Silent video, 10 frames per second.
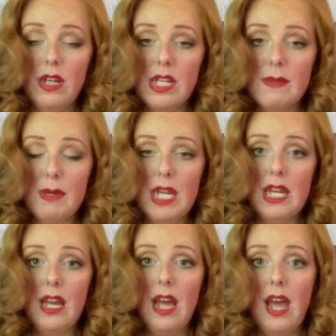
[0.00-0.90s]
to
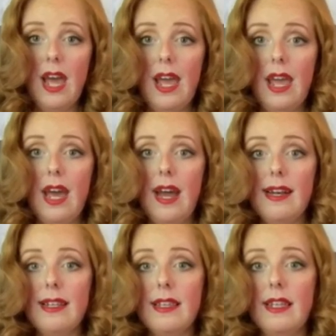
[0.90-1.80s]
be
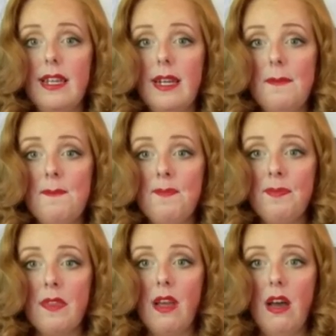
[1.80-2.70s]
and the
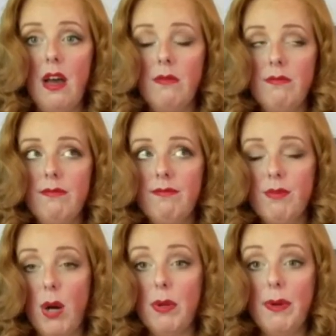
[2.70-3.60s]
um,
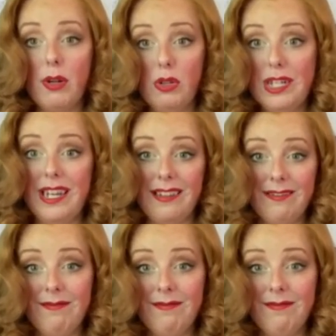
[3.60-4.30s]
probably better looking